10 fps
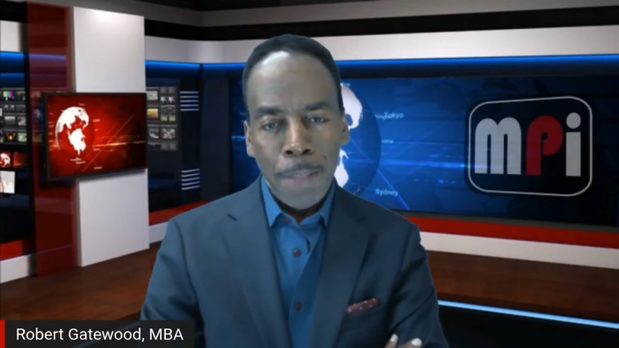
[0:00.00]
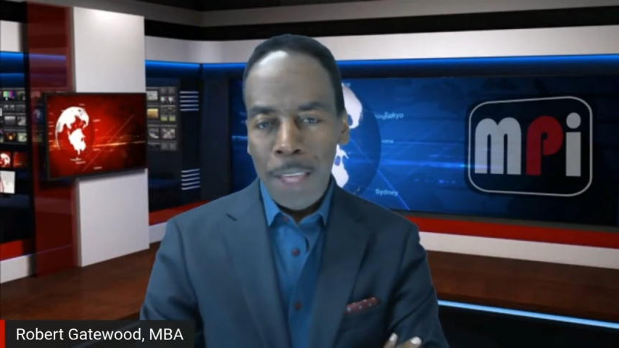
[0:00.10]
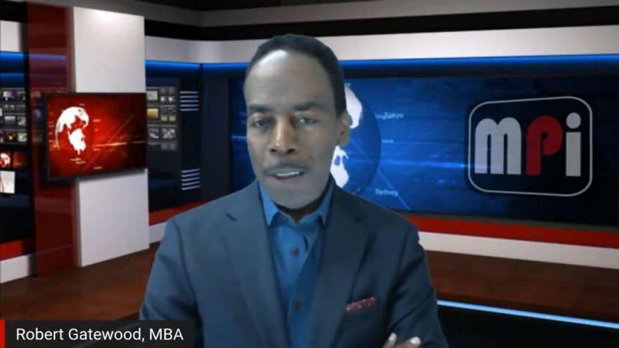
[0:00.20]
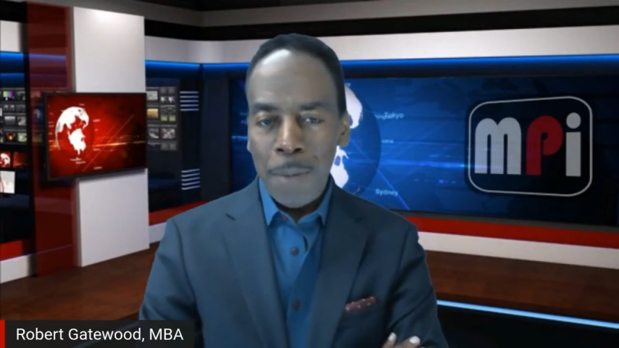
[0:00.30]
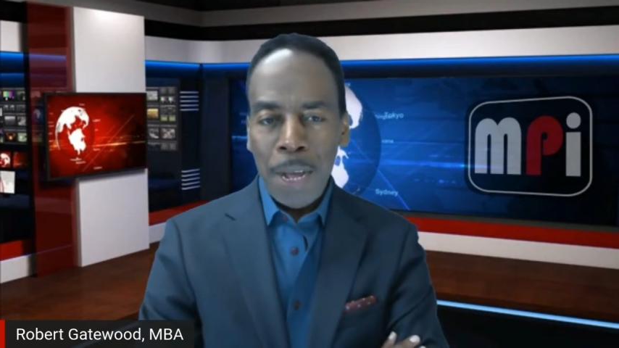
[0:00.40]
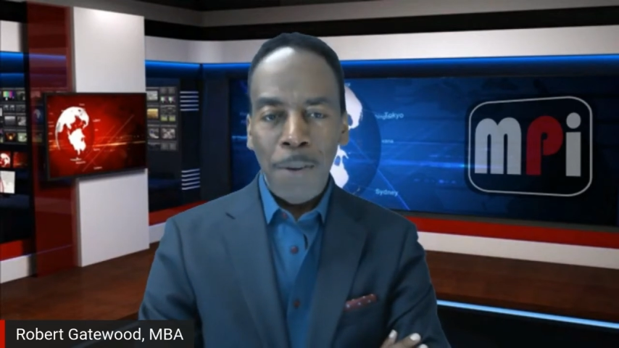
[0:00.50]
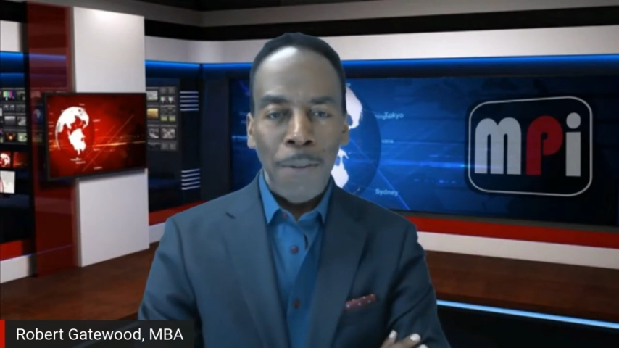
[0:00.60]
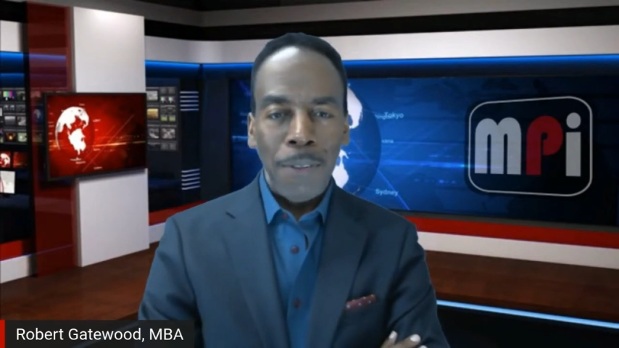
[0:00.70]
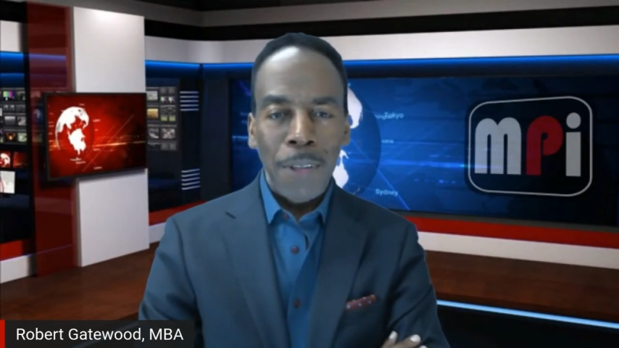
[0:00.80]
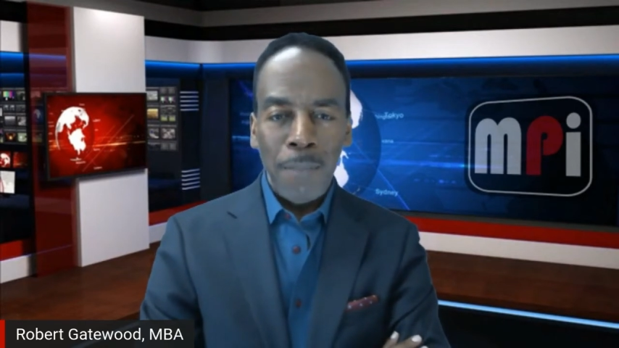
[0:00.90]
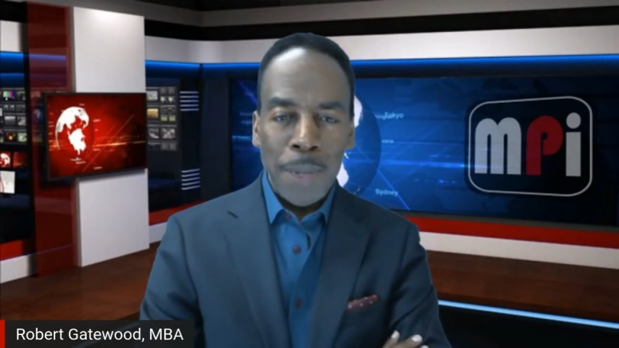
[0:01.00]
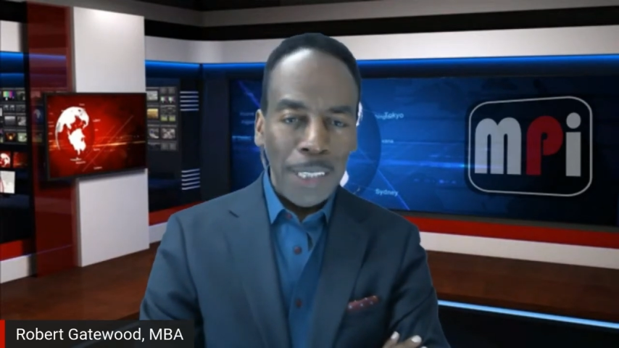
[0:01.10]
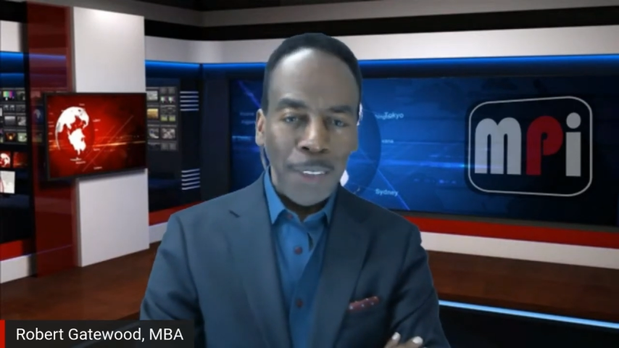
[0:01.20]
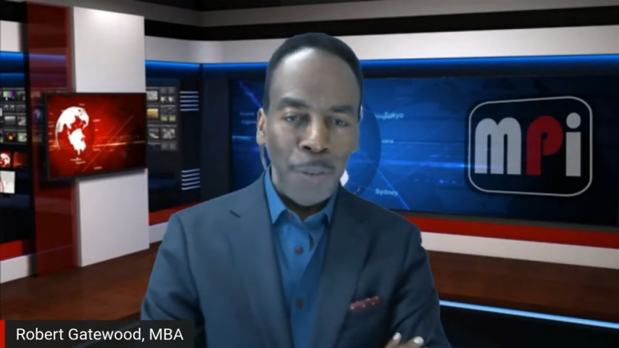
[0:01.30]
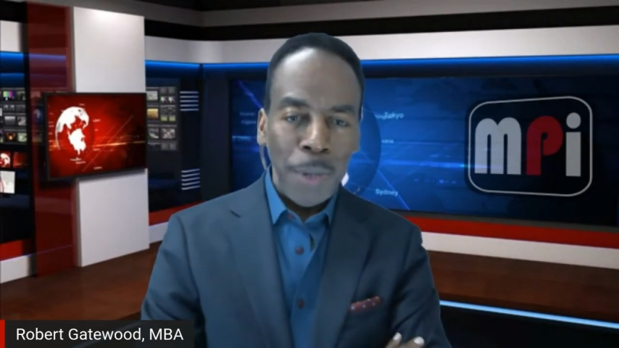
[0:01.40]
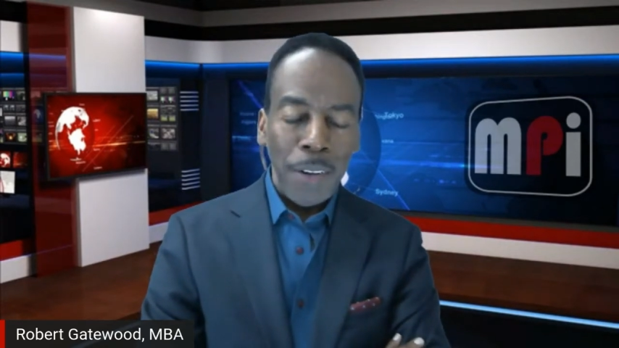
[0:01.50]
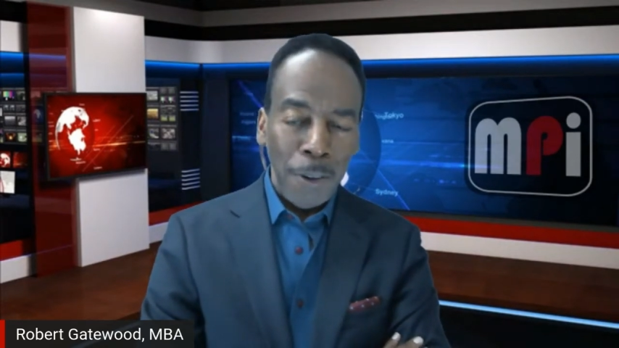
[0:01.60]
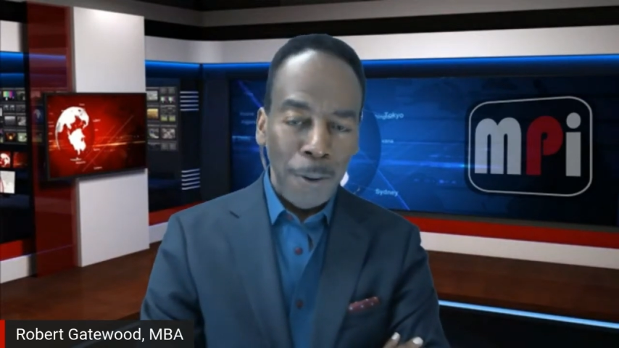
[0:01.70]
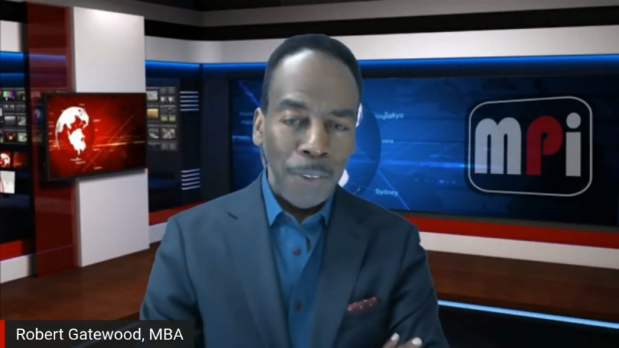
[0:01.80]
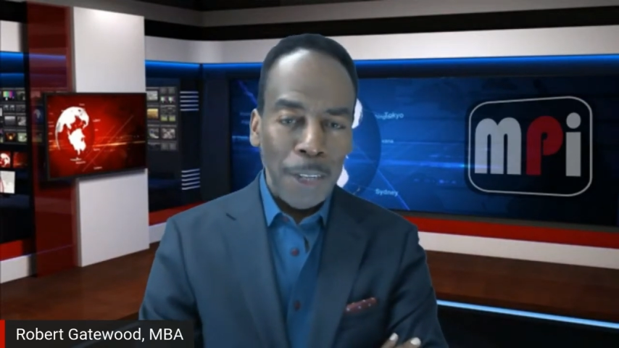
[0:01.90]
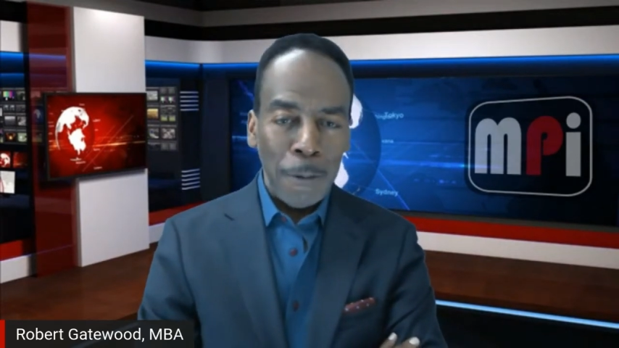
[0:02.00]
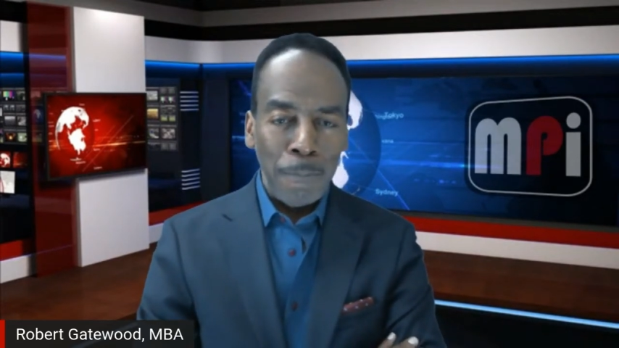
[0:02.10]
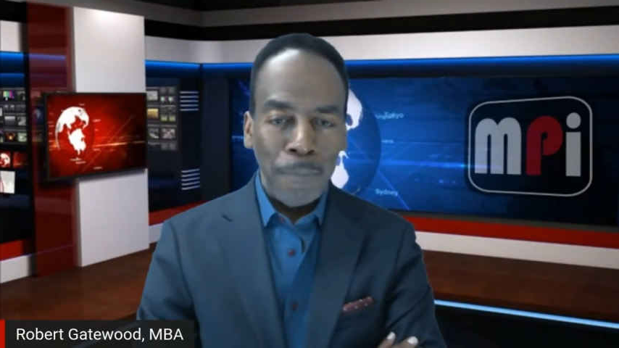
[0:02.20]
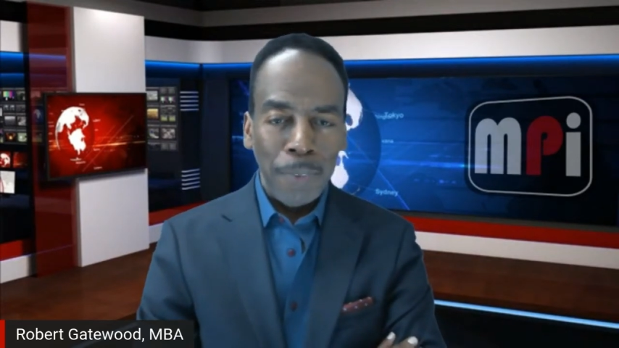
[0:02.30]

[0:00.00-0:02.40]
Anybody who's done business with me knows that.